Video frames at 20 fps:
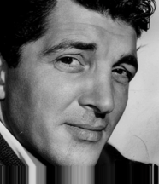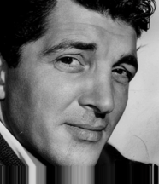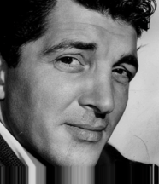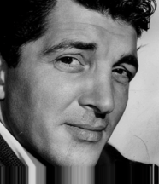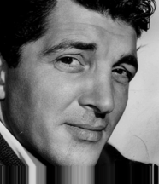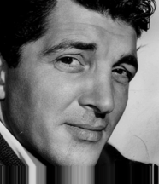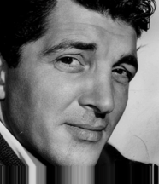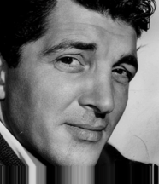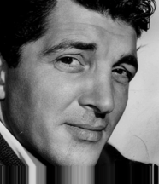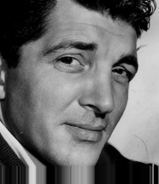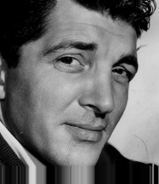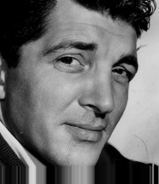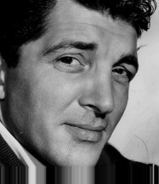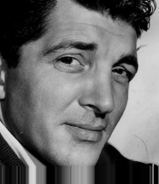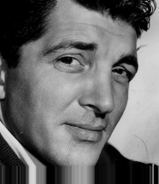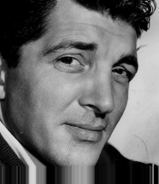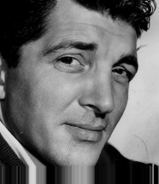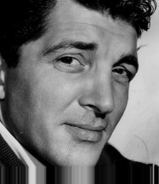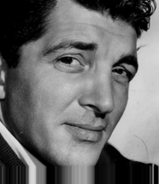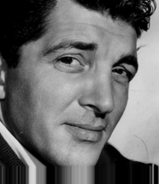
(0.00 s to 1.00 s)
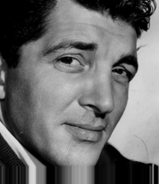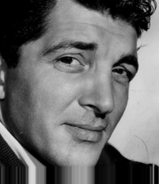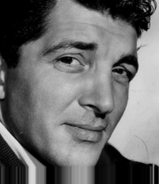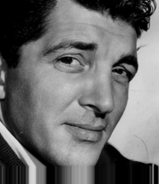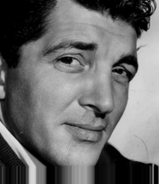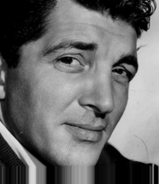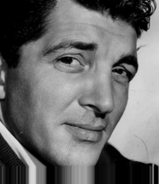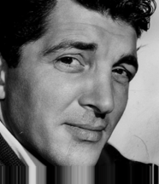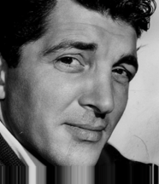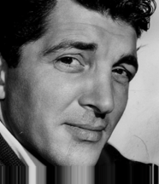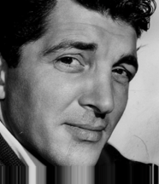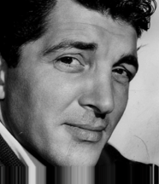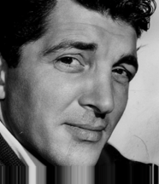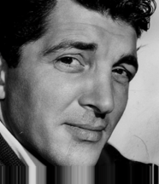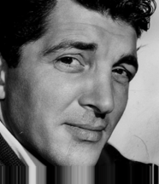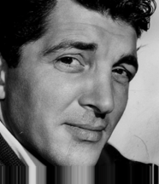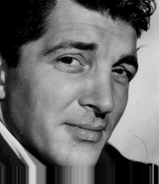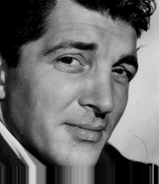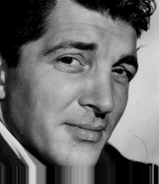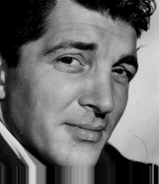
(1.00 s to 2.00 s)

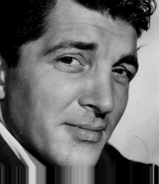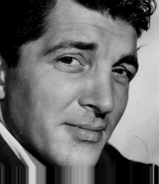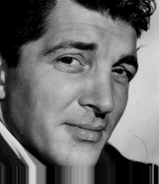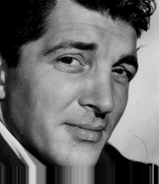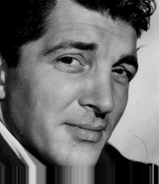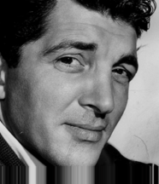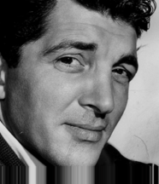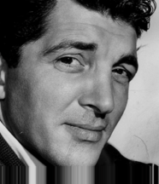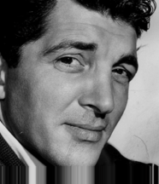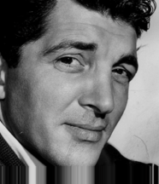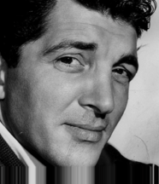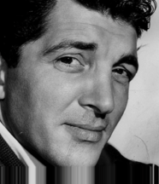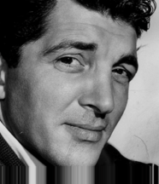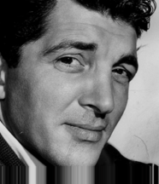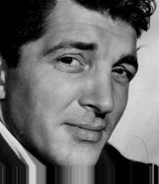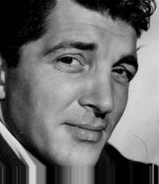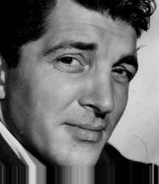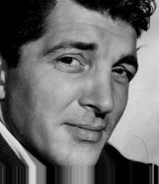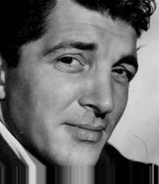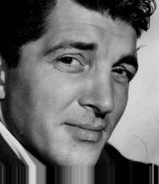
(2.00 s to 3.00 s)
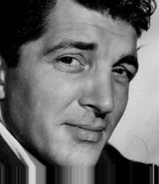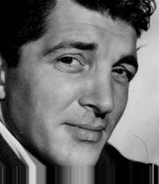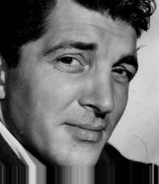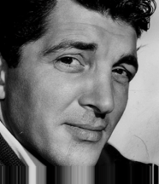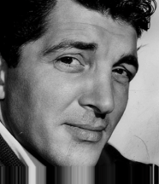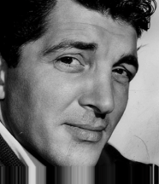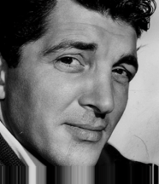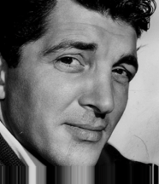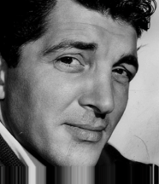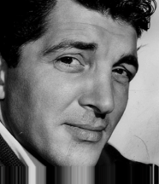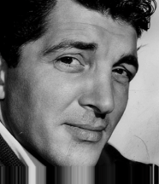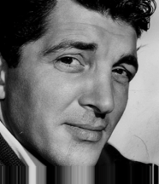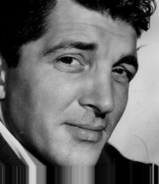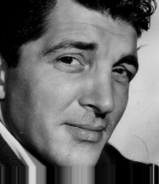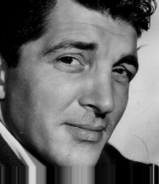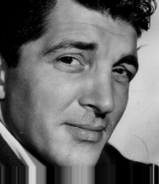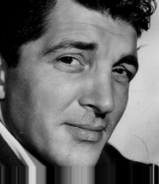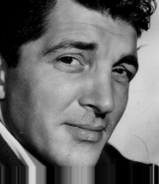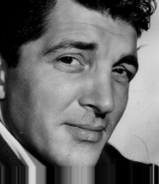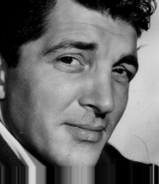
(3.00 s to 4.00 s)

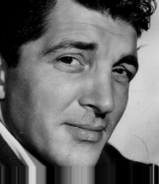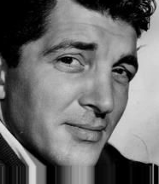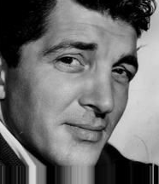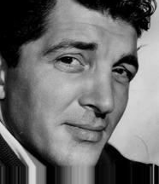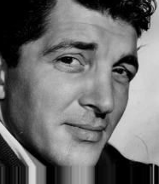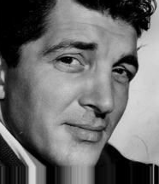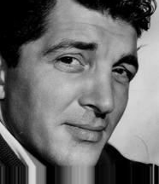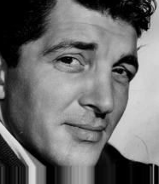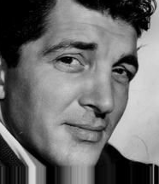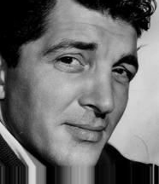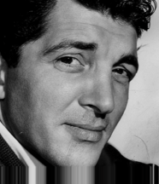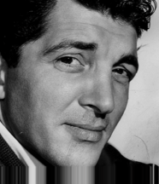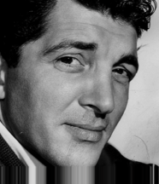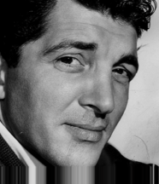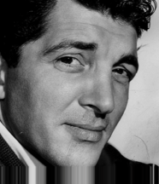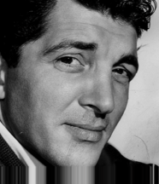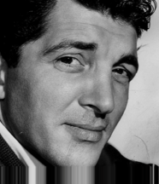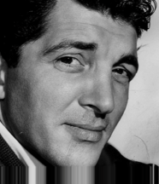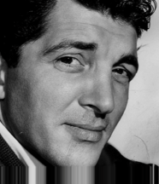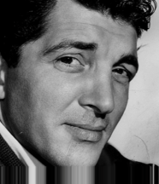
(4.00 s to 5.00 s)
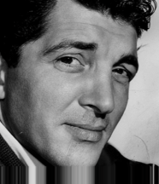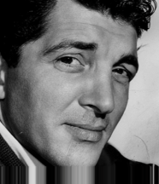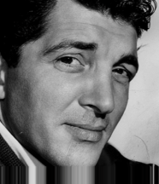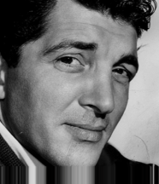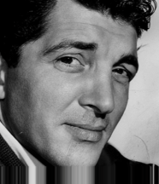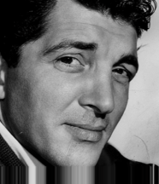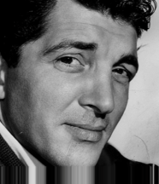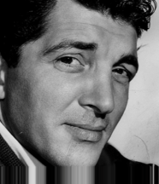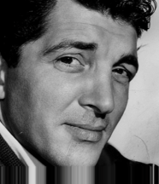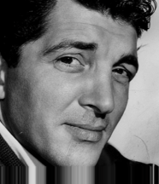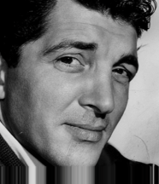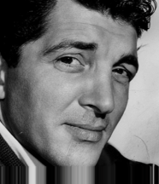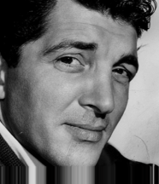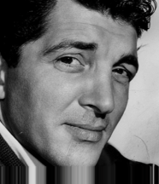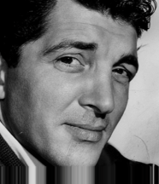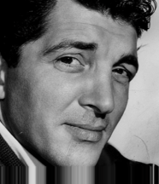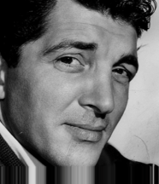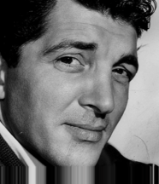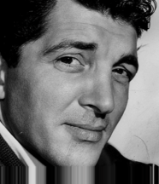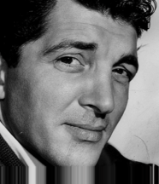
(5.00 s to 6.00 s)

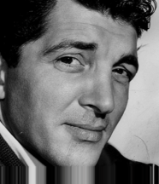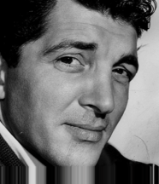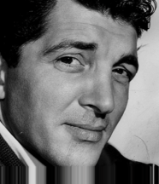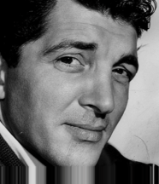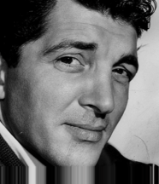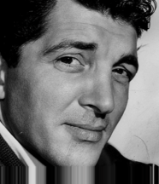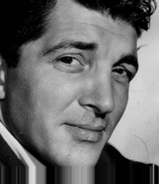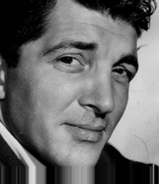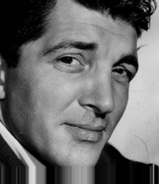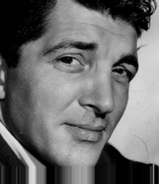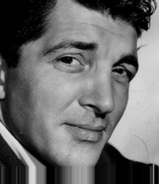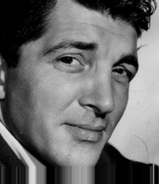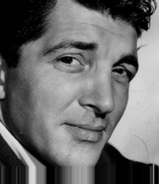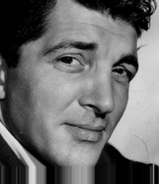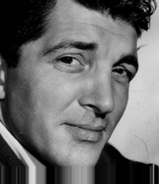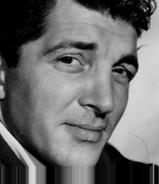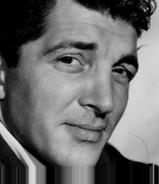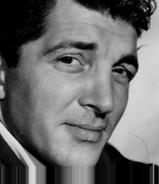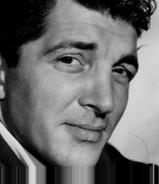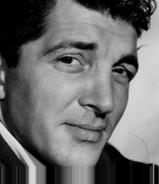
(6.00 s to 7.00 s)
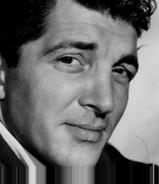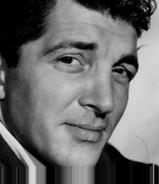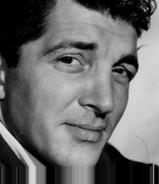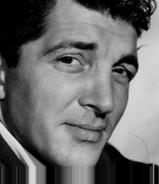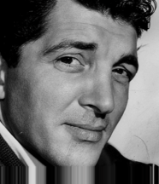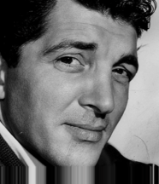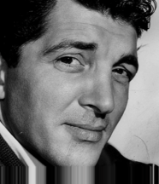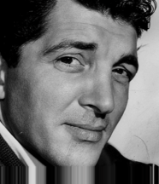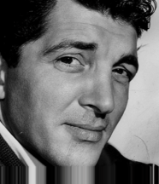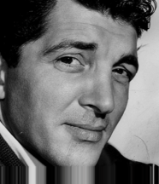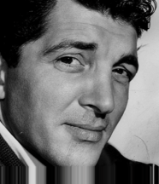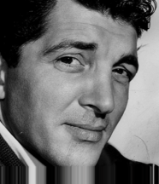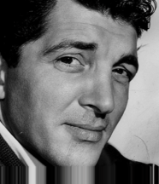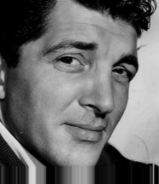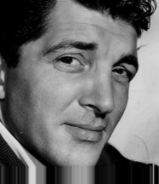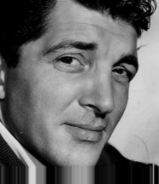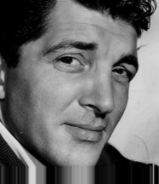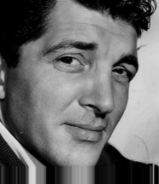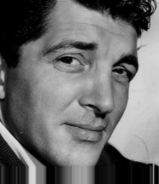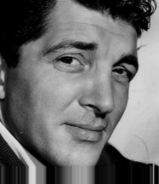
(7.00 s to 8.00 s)
(no lip movement)